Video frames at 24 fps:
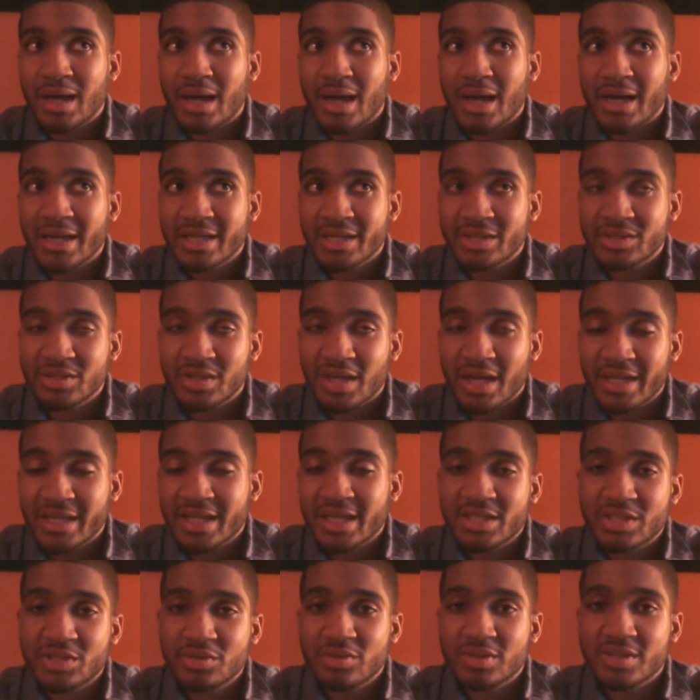I
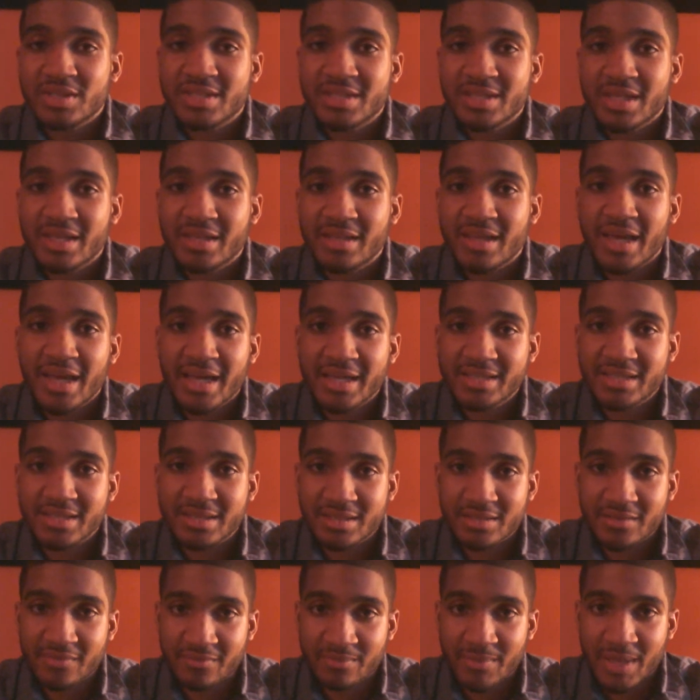guess you could say, the
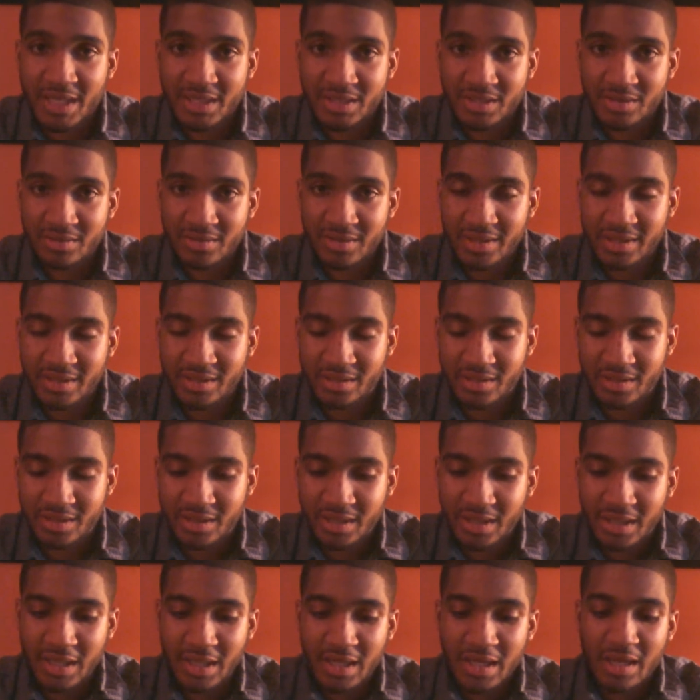essence of masculinity.
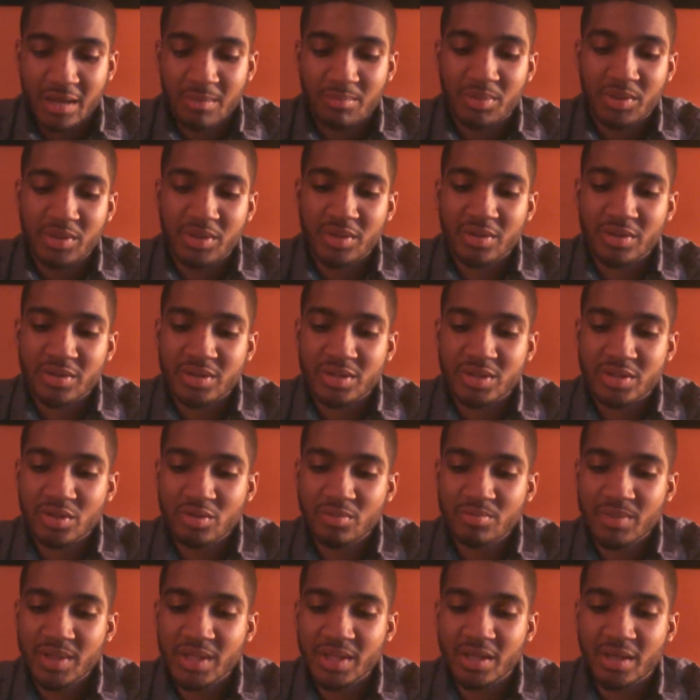But there are so
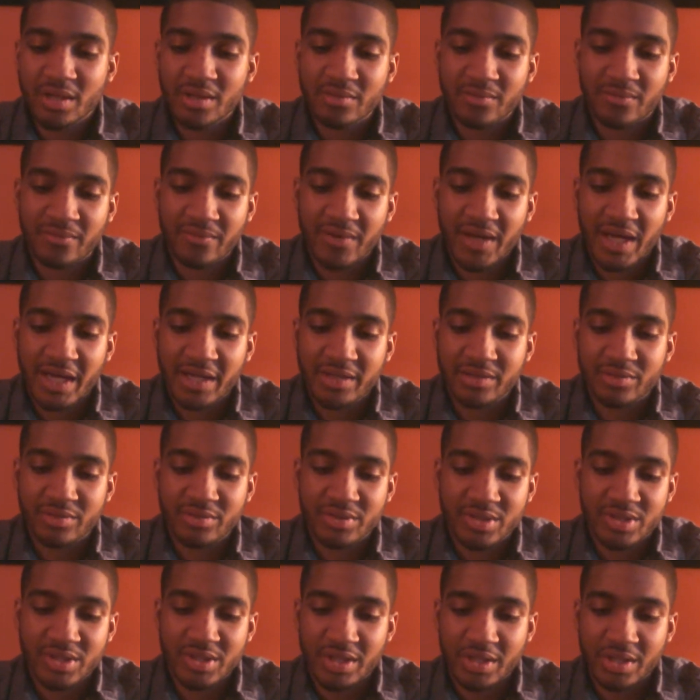many other
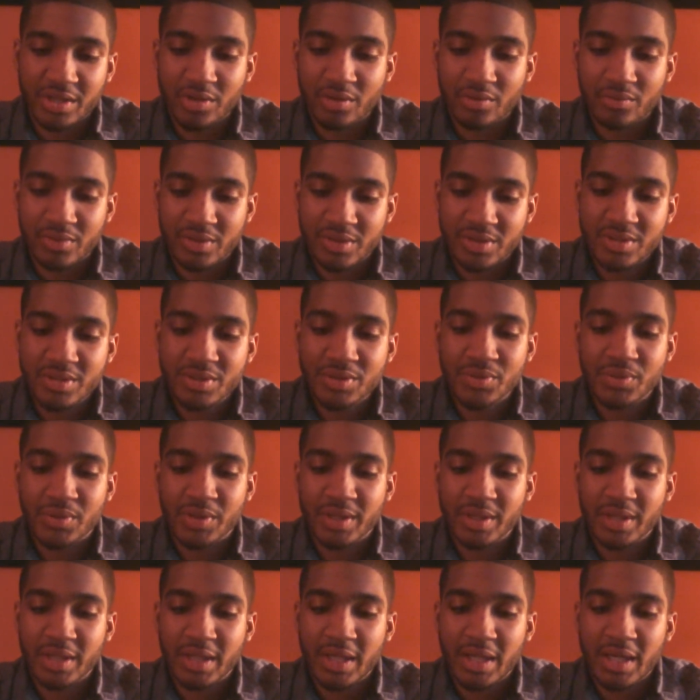factors that go into it.
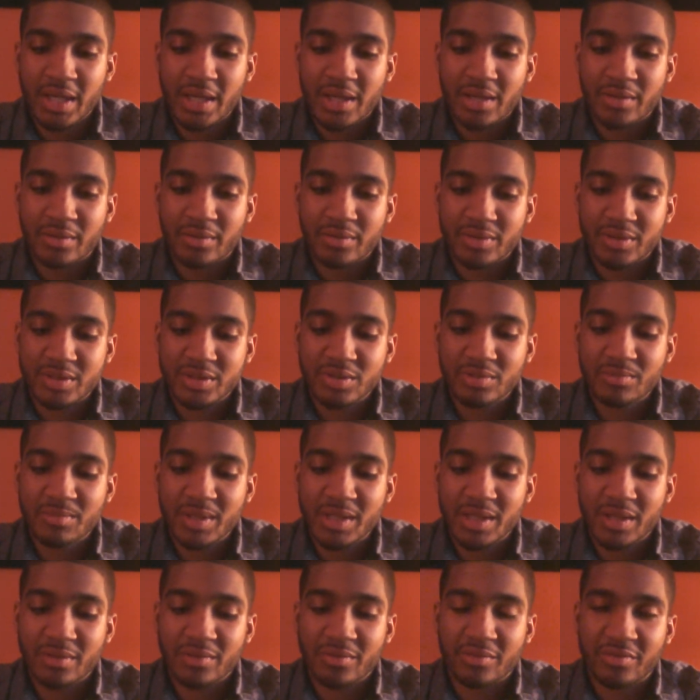There are so
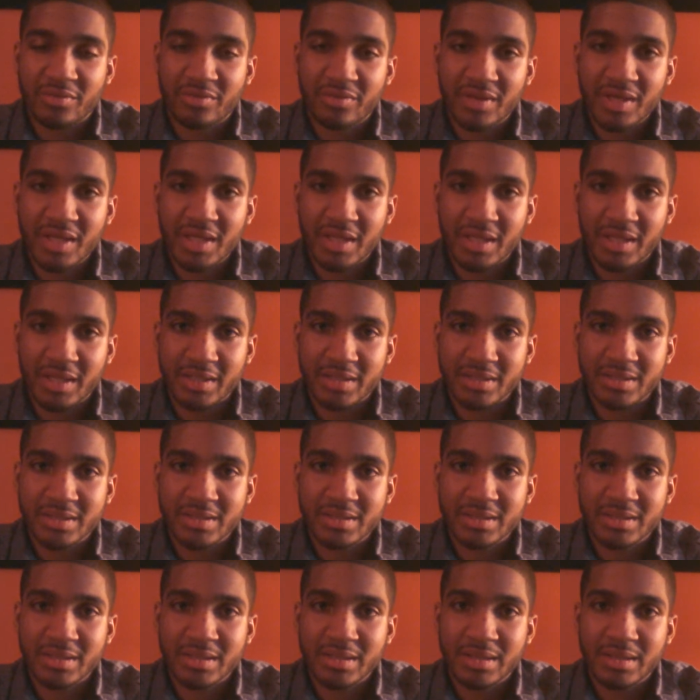many other
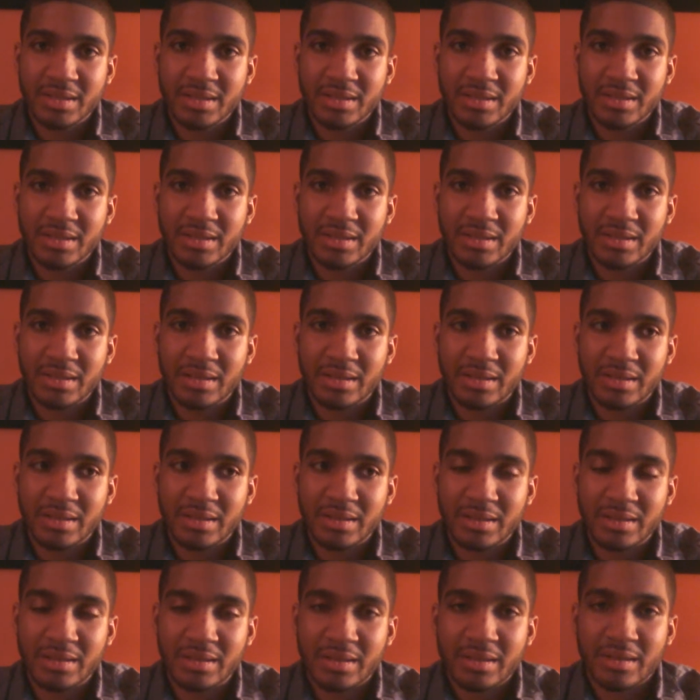things
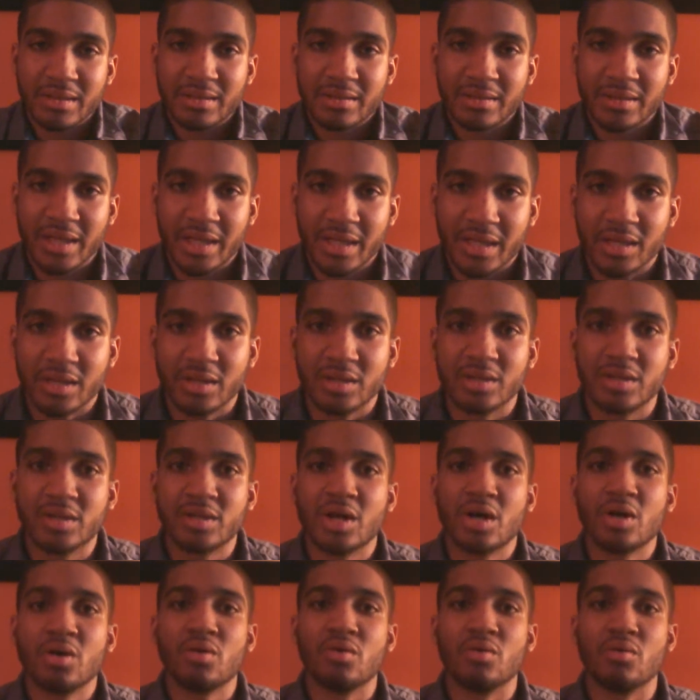that
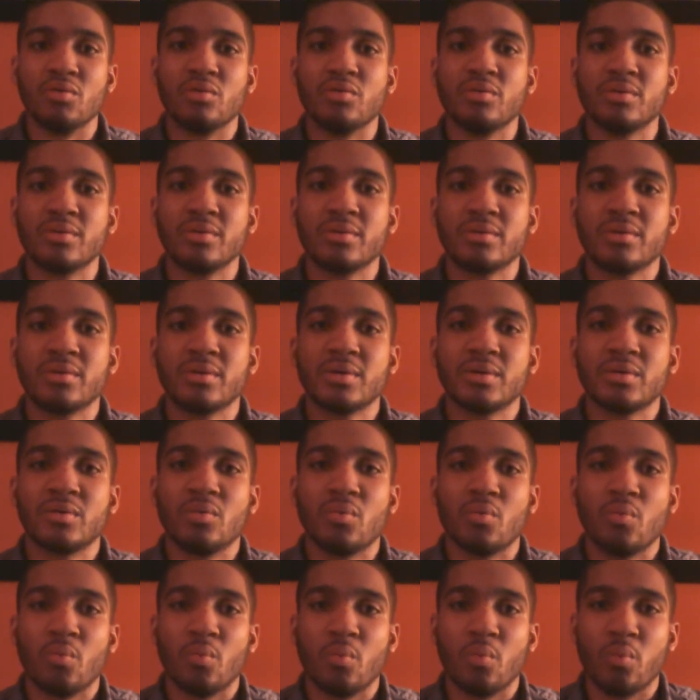go
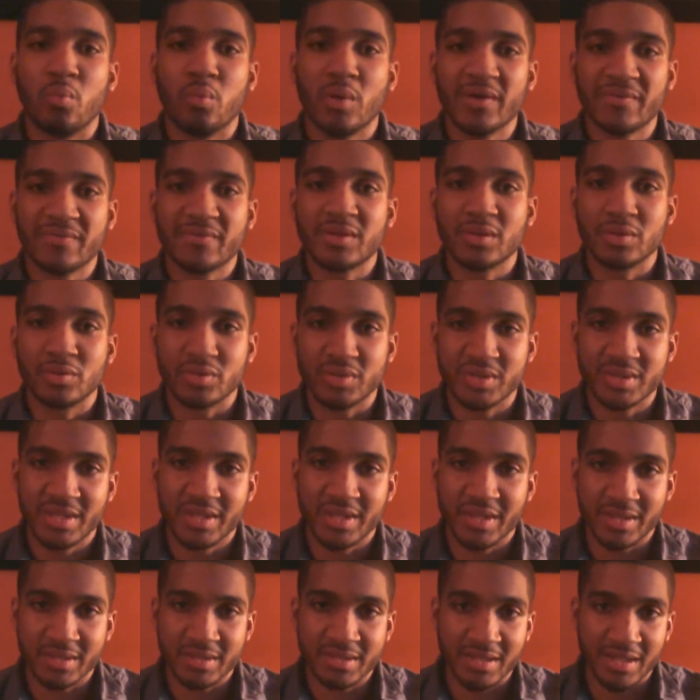with those
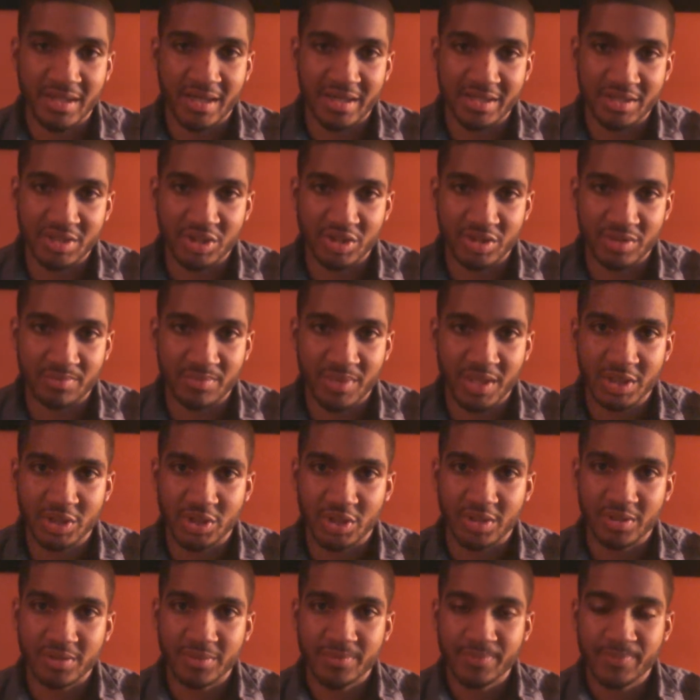things that I just
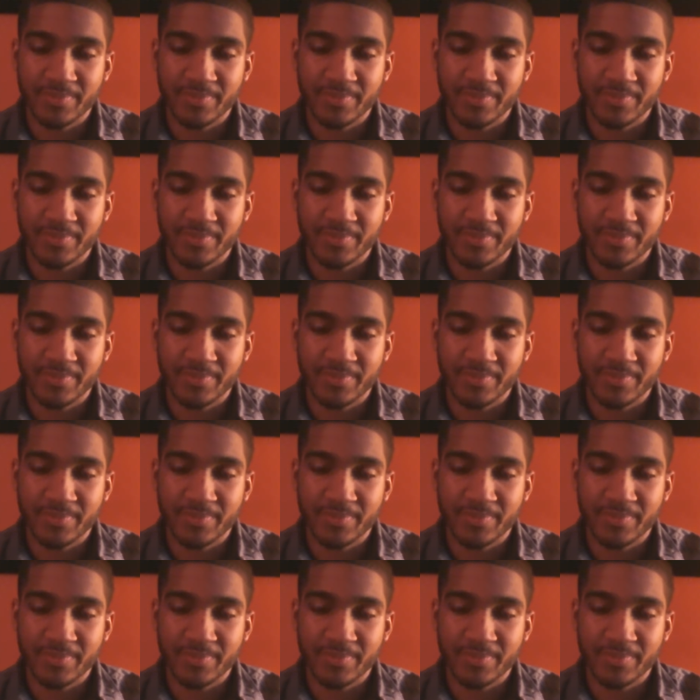mentioned.